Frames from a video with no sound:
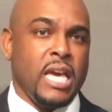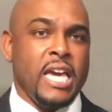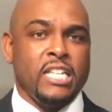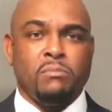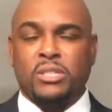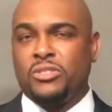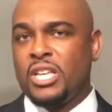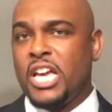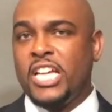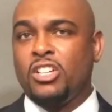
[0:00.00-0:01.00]
Edmunds,
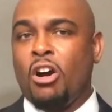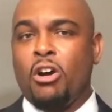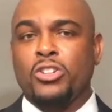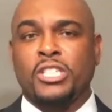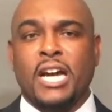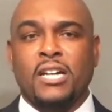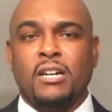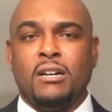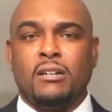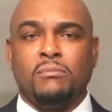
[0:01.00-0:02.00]
and
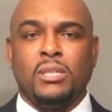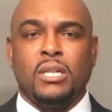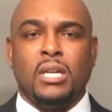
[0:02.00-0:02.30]
Cars.com.